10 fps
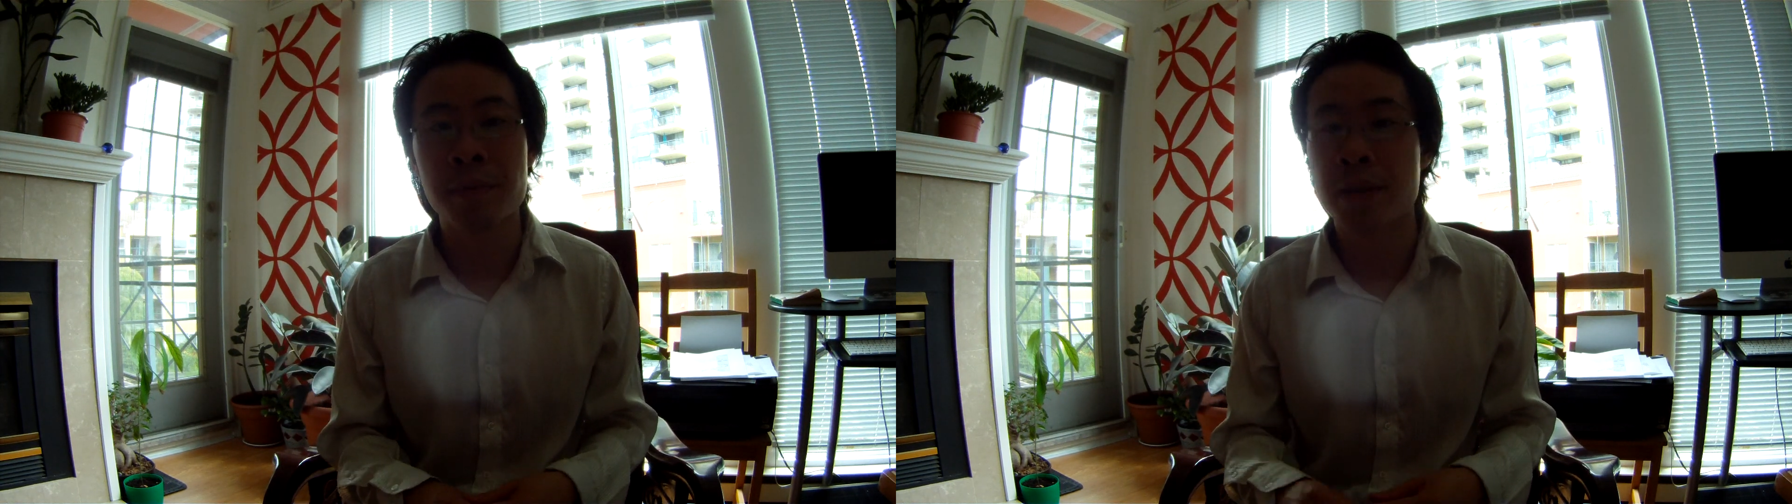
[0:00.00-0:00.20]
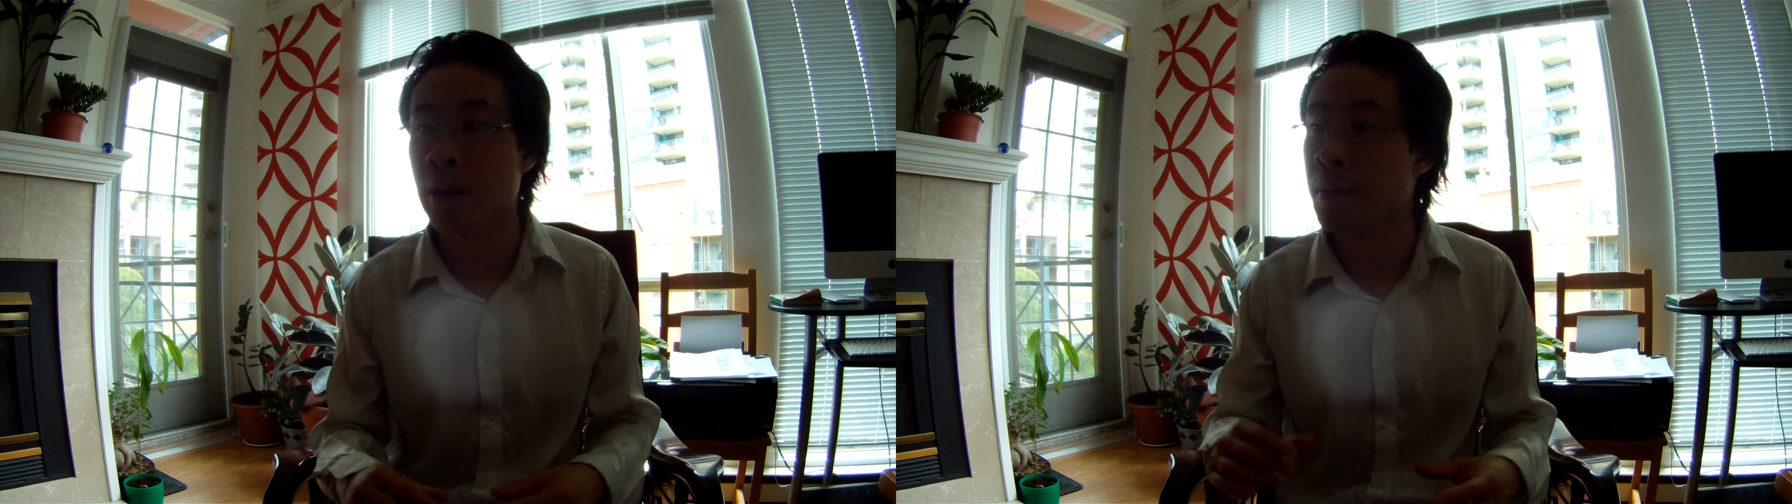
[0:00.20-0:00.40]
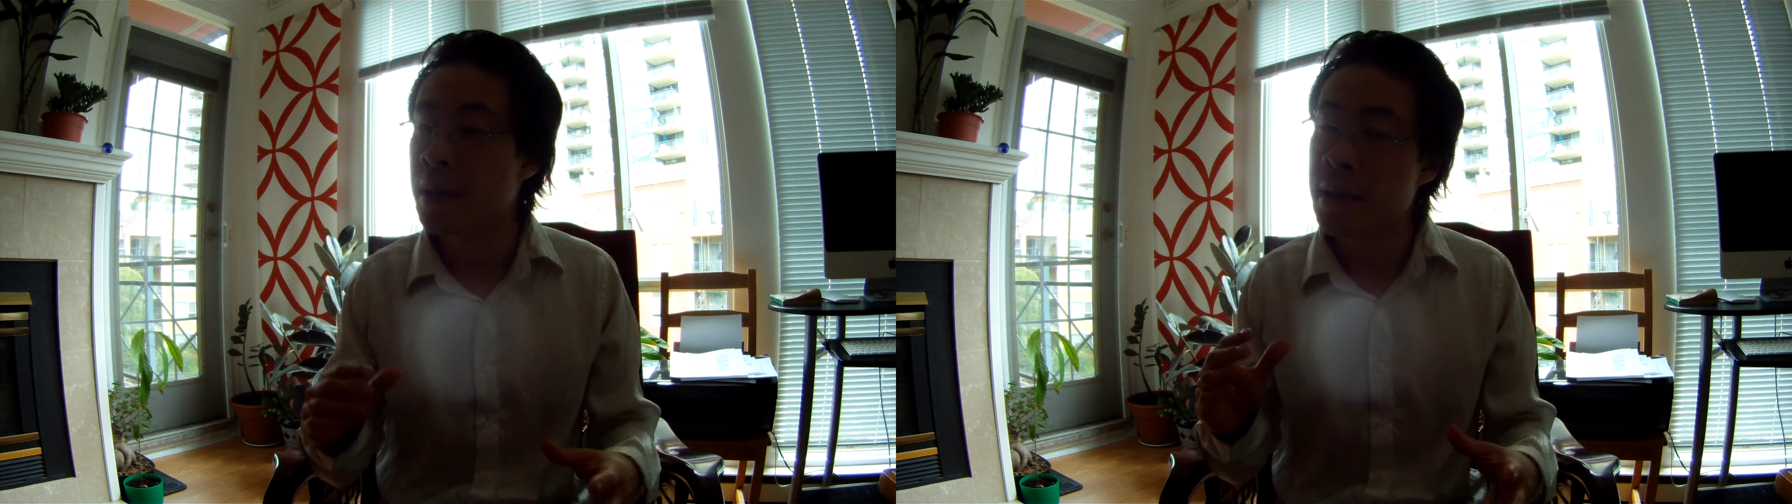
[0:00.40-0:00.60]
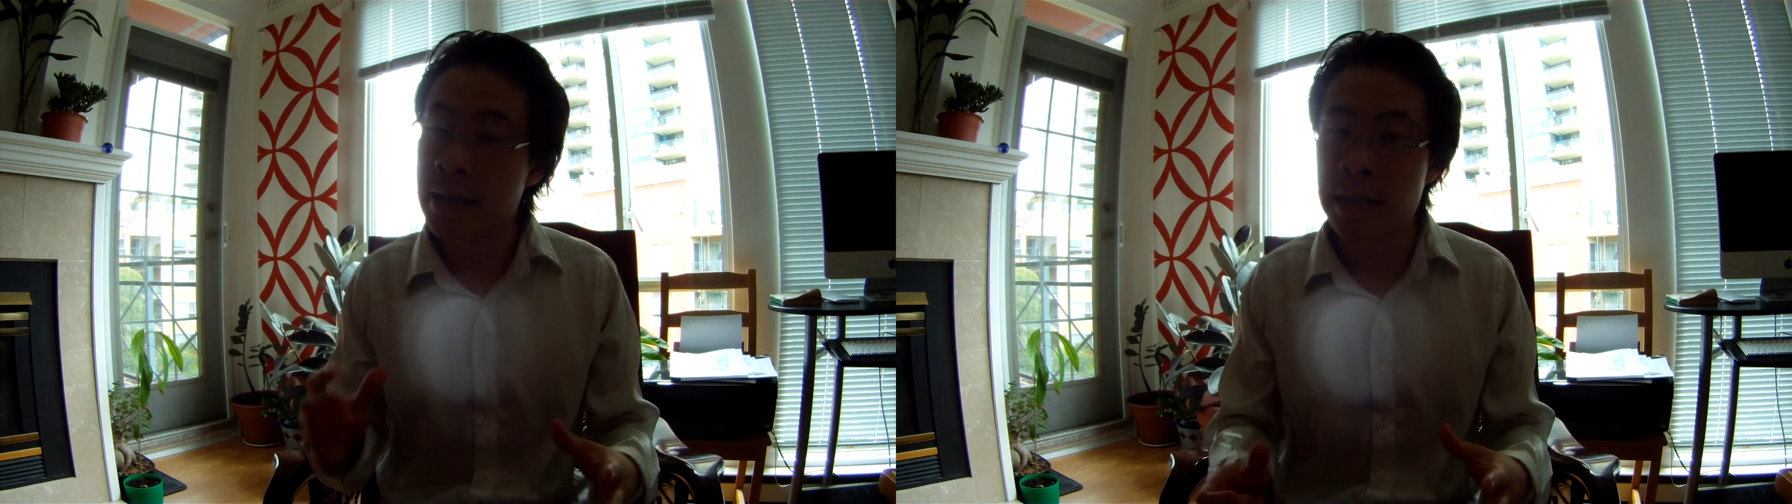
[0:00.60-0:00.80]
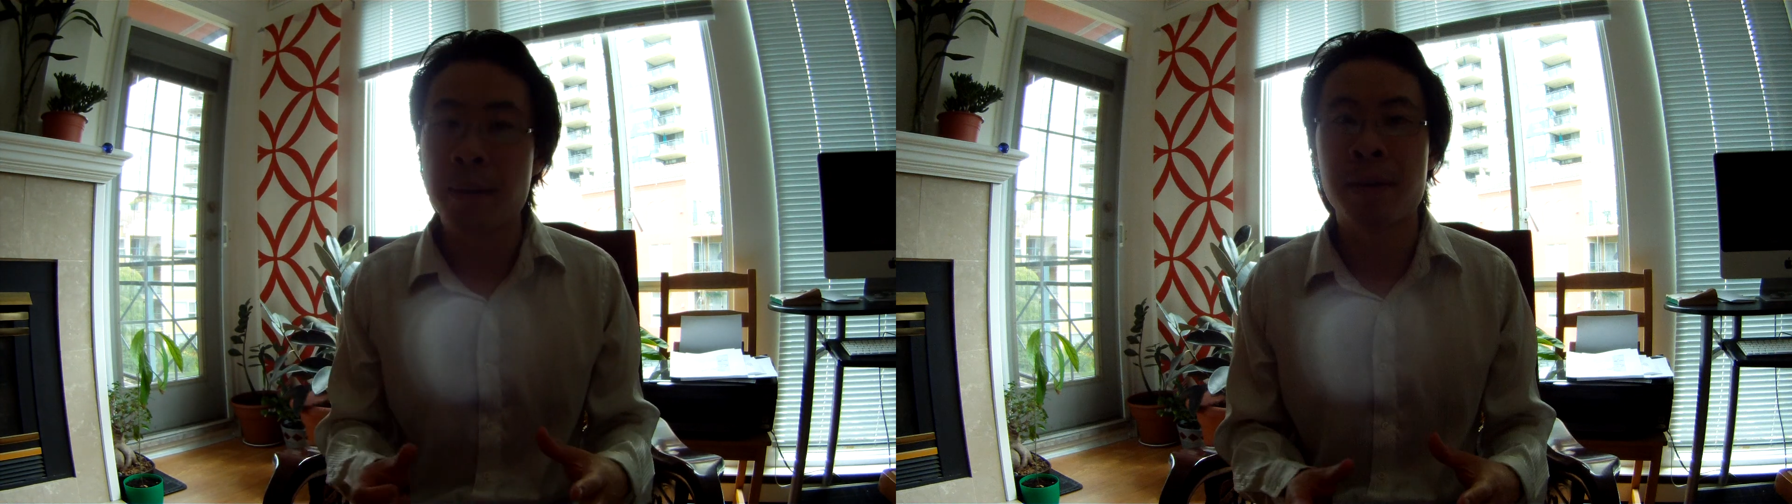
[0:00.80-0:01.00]
So
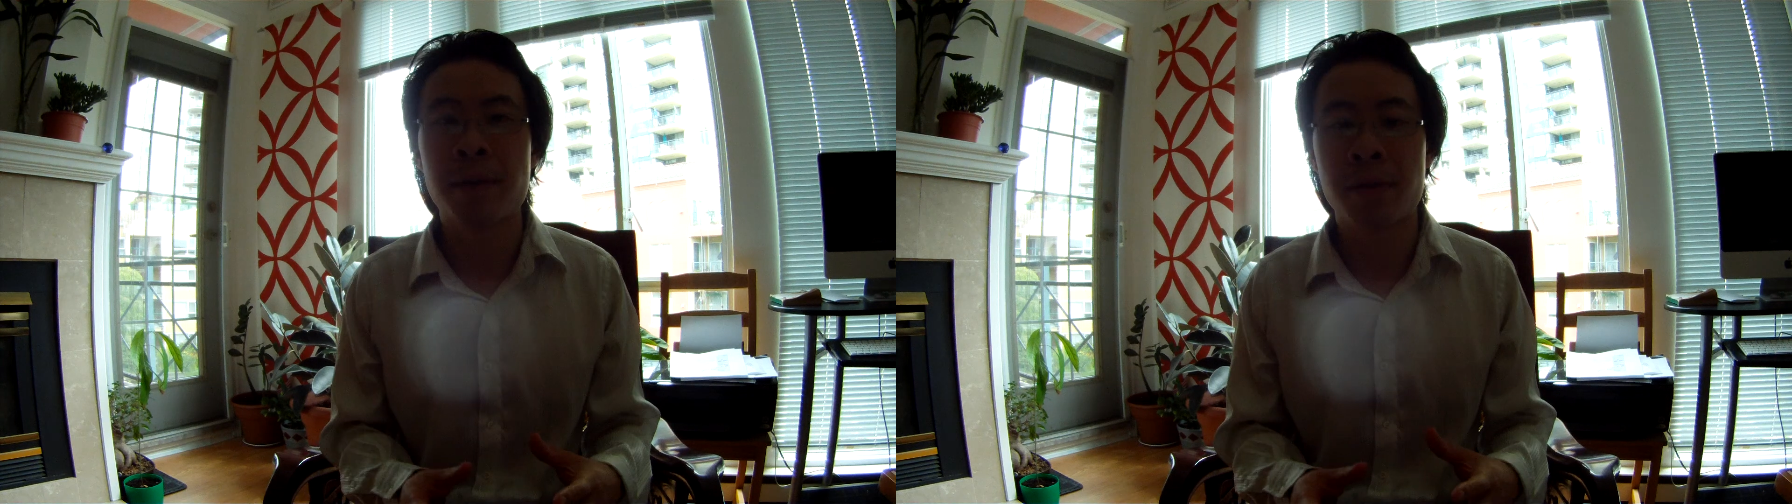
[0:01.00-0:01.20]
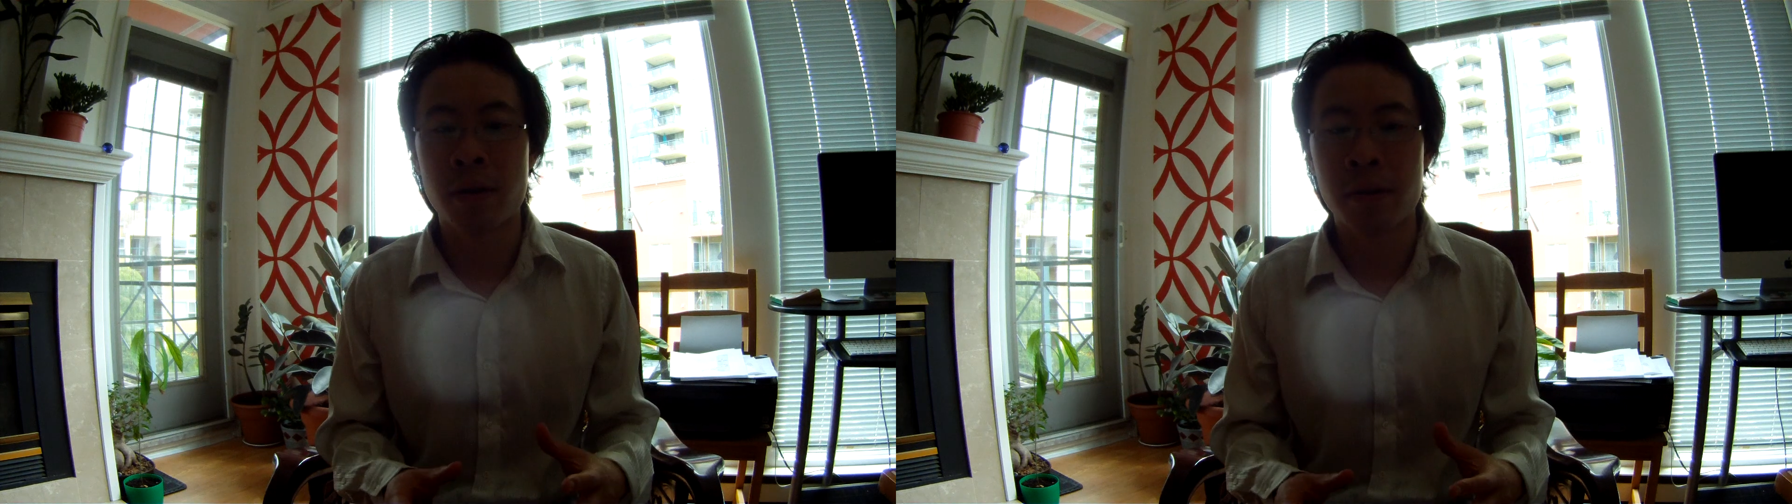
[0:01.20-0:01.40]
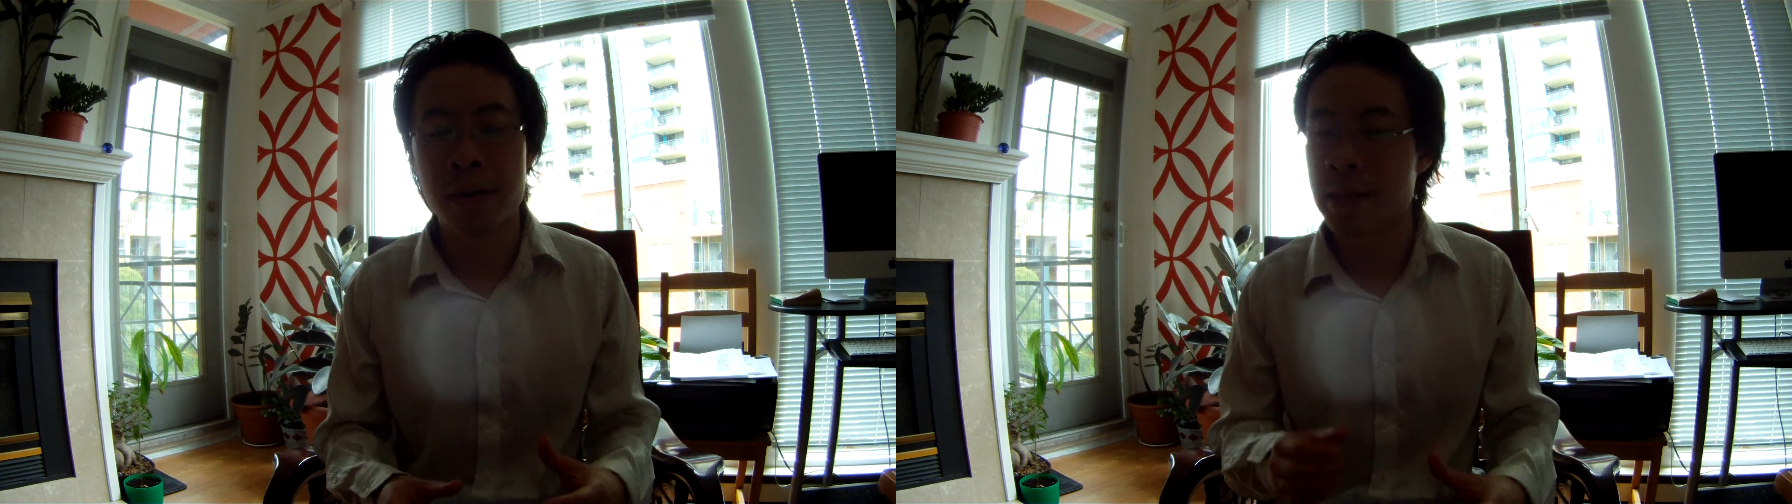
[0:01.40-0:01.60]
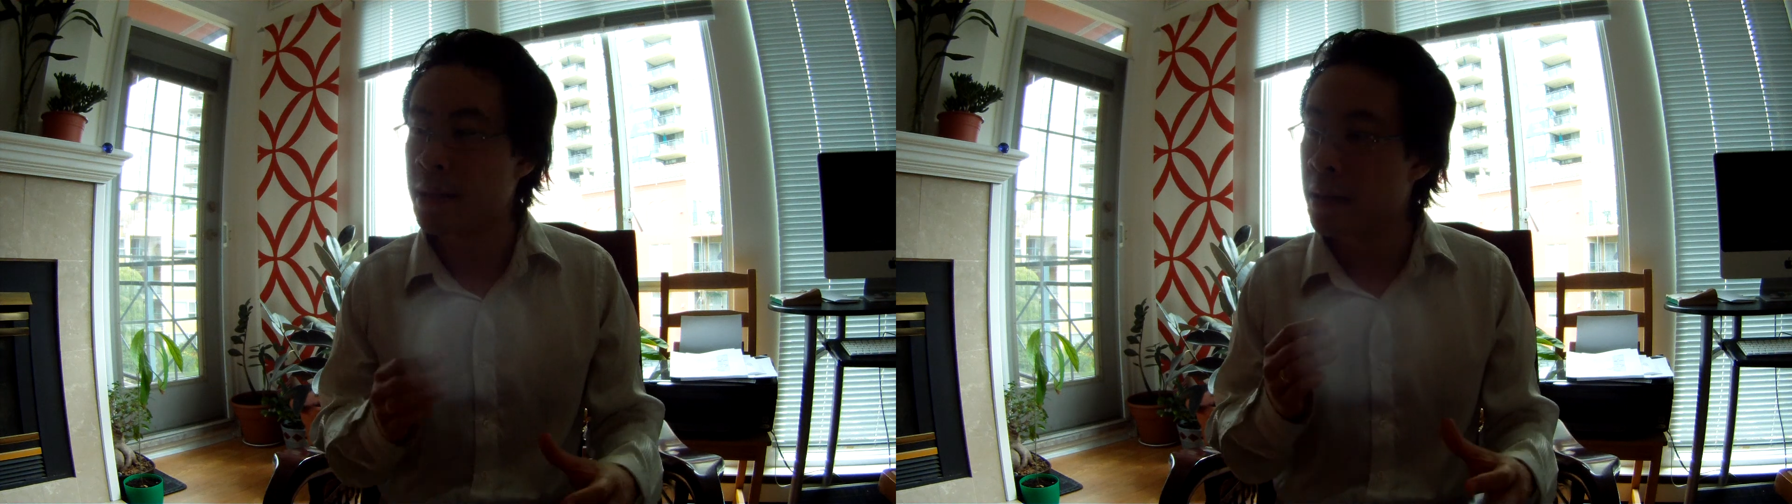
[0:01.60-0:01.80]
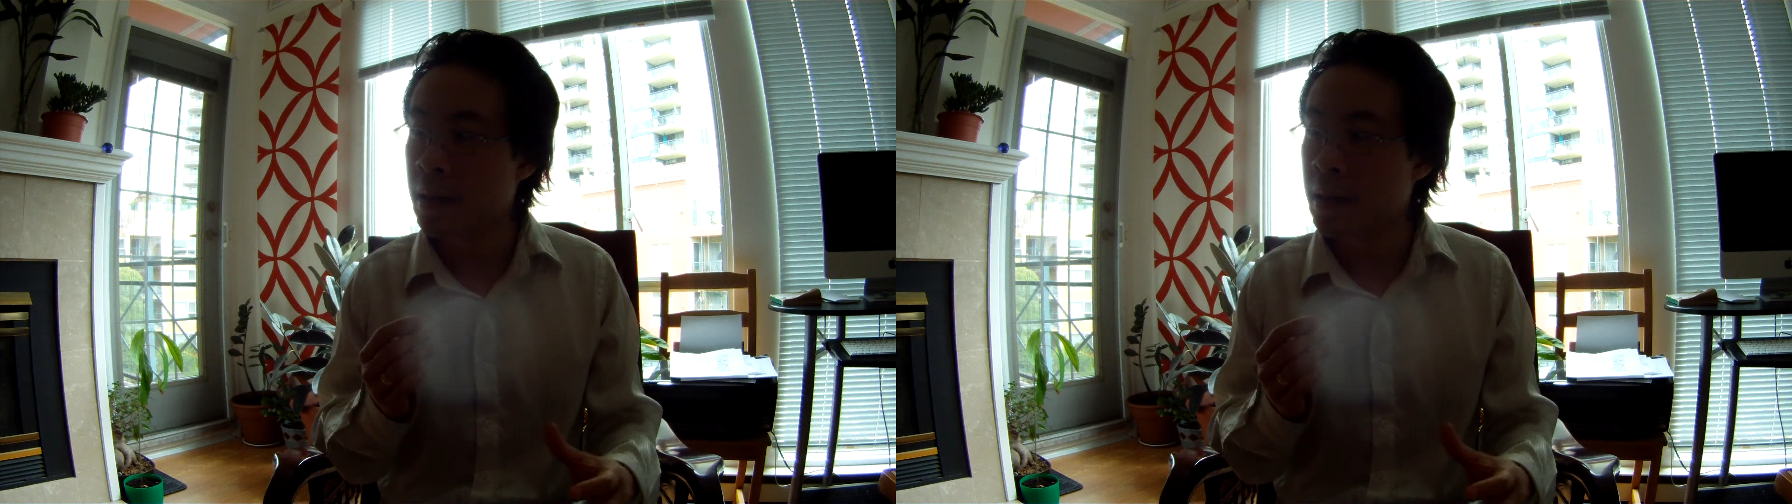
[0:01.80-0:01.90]
same thing with all this.